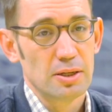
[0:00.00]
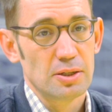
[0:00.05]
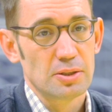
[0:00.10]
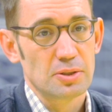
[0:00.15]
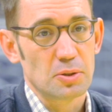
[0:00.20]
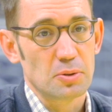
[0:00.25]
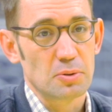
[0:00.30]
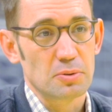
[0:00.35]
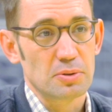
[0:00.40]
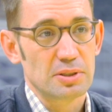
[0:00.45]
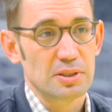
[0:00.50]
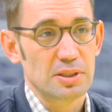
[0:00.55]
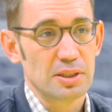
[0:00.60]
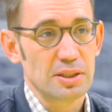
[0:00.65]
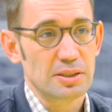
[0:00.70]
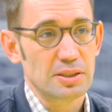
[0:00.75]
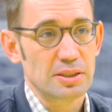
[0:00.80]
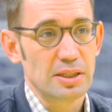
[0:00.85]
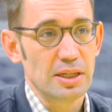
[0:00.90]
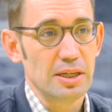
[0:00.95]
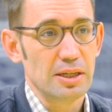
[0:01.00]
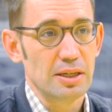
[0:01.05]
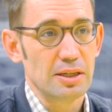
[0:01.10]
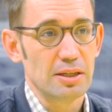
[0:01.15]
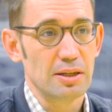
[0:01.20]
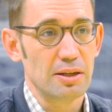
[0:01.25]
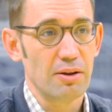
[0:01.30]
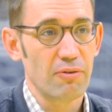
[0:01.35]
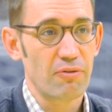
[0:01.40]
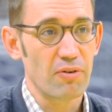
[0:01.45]
Wow. So
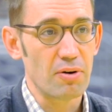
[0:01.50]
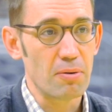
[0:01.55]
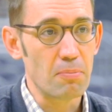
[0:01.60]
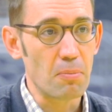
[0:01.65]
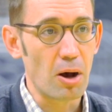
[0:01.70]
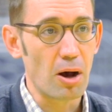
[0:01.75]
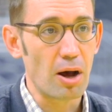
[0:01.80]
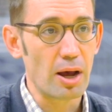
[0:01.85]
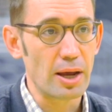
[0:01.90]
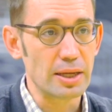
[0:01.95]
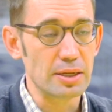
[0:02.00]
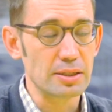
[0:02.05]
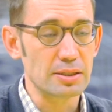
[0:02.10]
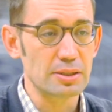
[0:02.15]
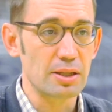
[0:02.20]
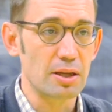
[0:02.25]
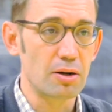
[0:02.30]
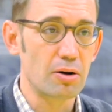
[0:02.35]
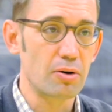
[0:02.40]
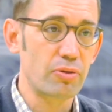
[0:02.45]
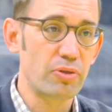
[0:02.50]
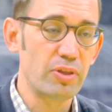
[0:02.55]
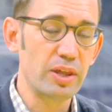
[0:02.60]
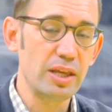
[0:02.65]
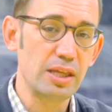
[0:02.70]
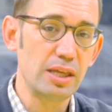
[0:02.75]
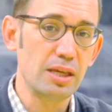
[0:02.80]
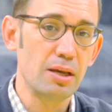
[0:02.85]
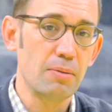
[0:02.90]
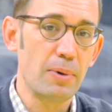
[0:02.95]
sixteen different minds that are
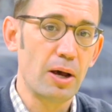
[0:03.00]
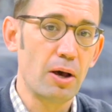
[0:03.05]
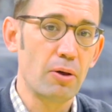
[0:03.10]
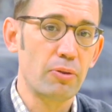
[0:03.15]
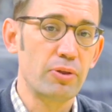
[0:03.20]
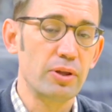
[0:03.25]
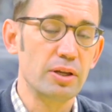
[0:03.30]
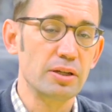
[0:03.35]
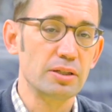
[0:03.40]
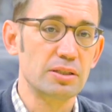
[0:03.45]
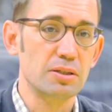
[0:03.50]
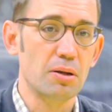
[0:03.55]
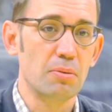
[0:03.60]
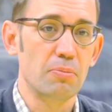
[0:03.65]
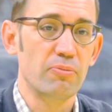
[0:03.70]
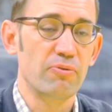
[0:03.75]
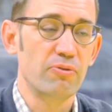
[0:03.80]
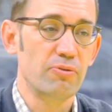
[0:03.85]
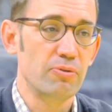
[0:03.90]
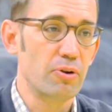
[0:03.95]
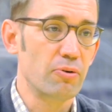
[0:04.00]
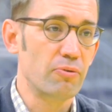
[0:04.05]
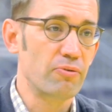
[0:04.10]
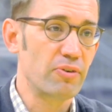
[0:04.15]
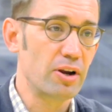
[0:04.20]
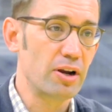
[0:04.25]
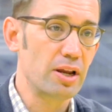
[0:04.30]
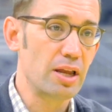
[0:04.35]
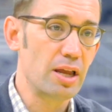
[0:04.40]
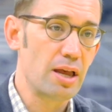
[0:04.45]
thinking about things, some, you know,
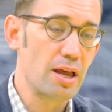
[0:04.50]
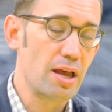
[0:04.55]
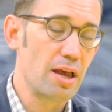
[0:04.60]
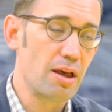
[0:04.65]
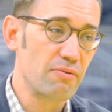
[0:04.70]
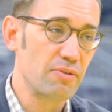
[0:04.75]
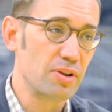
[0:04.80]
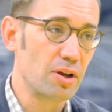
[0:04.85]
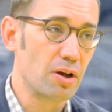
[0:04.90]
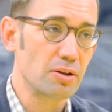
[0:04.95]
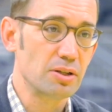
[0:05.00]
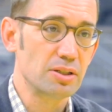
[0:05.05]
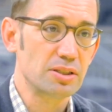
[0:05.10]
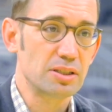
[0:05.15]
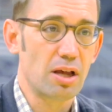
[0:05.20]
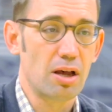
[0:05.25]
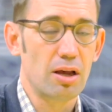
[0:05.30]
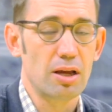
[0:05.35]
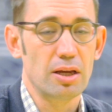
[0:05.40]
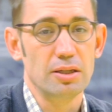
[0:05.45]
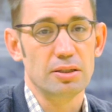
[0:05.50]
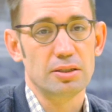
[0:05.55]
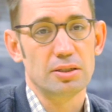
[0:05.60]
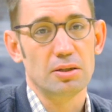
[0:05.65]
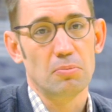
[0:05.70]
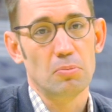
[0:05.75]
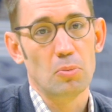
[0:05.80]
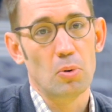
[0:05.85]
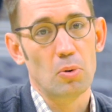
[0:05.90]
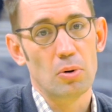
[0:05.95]
very heavy on design,
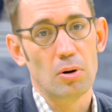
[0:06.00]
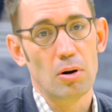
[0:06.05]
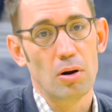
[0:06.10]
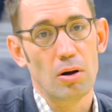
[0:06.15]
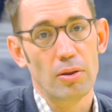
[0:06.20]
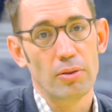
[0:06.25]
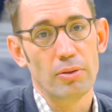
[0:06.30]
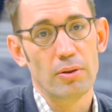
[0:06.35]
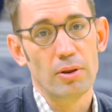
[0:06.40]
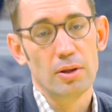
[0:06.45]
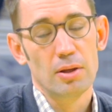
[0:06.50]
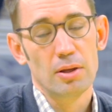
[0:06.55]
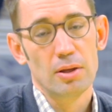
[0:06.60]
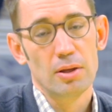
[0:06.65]
some more on,